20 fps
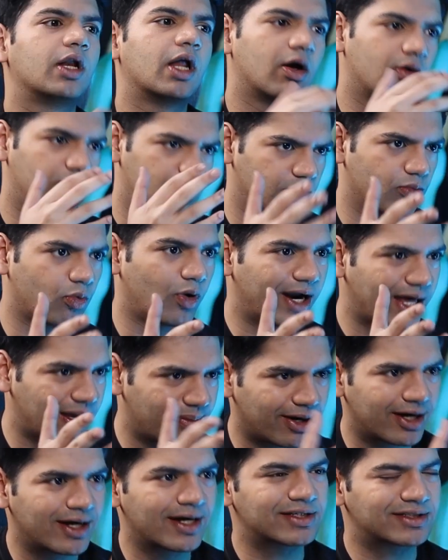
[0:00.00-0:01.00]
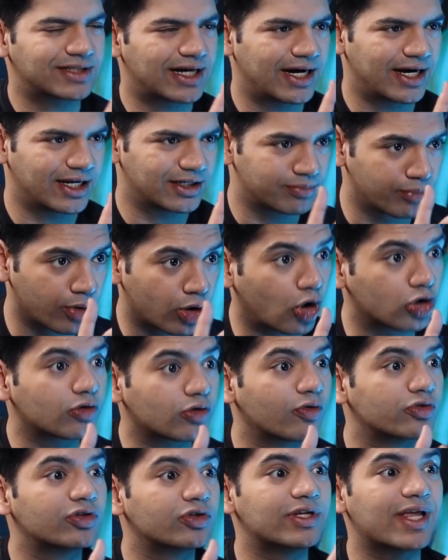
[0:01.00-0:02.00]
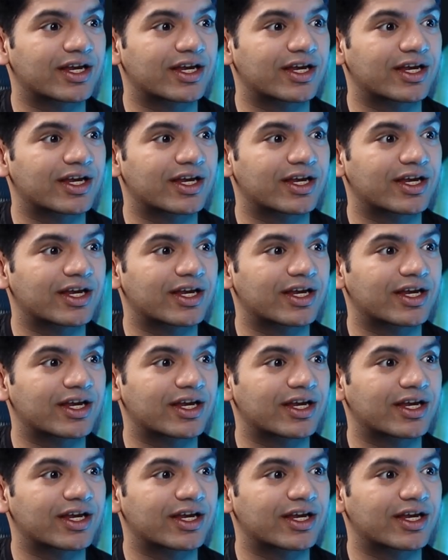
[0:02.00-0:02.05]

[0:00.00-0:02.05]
Now, what I'm understanding, because of those